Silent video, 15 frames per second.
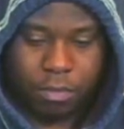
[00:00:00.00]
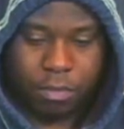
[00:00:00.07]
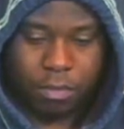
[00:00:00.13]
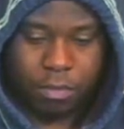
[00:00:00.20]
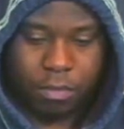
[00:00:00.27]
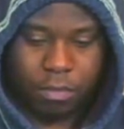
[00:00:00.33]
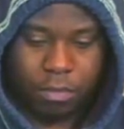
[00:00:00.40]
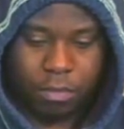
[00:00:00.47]

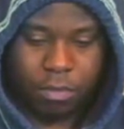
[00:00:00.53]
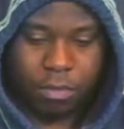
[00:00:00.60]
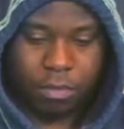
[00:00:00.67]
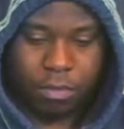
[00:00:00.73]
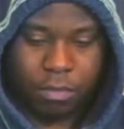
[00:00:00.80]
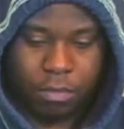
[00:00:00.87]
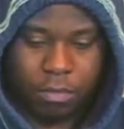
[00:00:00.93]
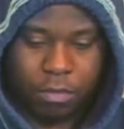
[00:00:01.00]

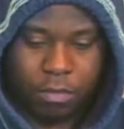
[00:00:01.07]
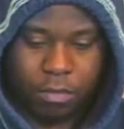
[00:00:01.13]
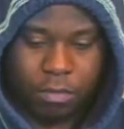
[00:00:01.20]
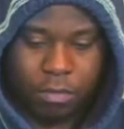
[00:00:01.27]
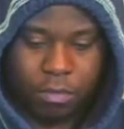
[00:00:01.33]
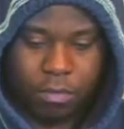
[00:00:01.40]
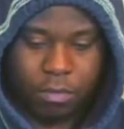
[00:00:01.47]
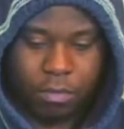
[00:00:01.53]

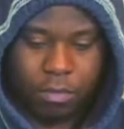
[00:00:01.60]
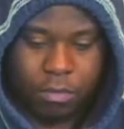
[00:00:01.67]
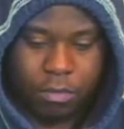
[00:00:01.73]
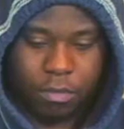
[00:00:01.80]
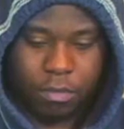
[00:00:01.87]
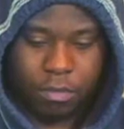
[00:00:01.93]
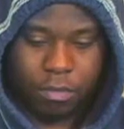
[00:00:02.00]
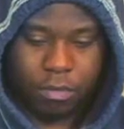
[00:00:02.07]

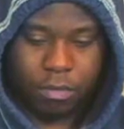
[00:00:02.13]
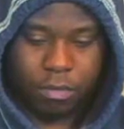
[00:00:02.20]
This person isn't speaking.